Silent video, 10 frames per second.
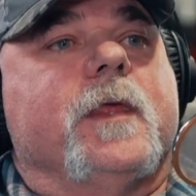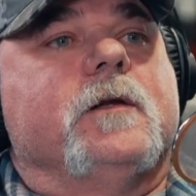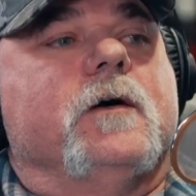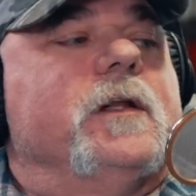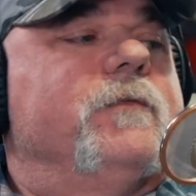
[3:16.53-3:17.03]
You
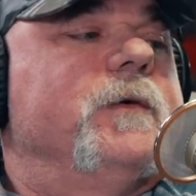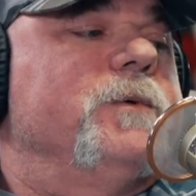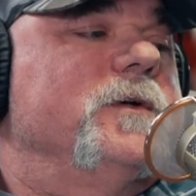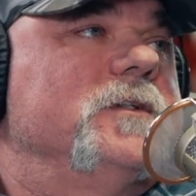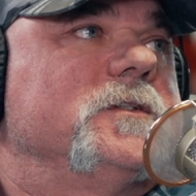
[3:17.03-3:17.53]
know, and if it
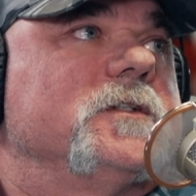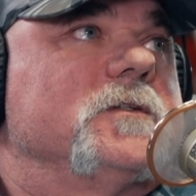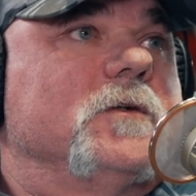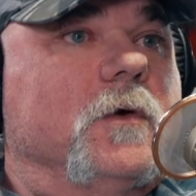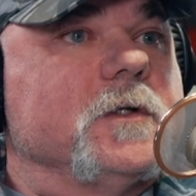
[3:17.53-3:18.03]

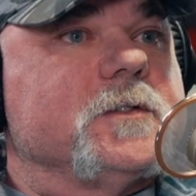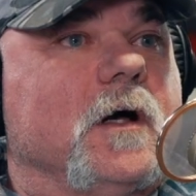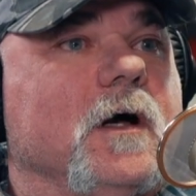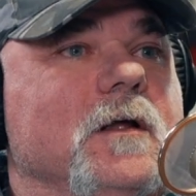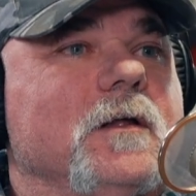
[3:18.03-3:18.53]
produces
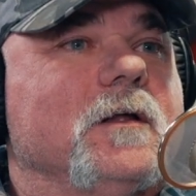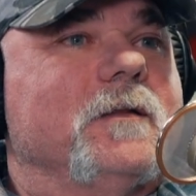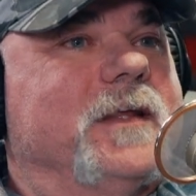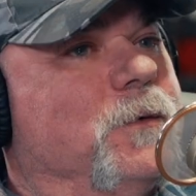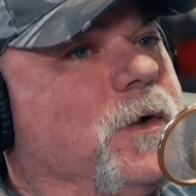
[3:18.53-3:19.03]
cortisol,
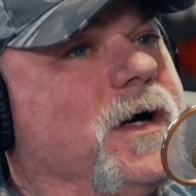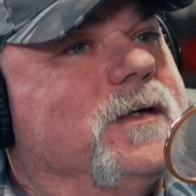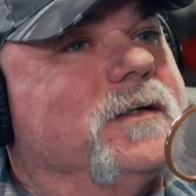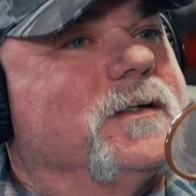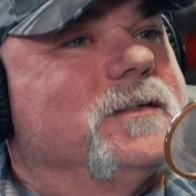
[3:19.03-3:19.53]
they
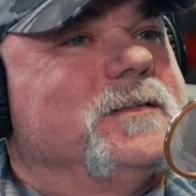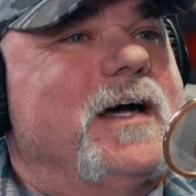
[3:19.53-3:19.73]
won because yep.